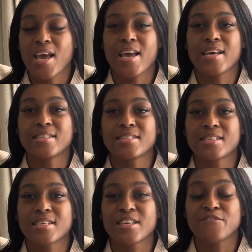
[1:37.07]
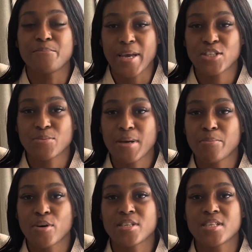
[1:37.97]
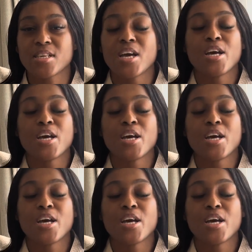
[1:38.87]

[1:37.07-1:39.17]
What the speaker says: and give back to my body,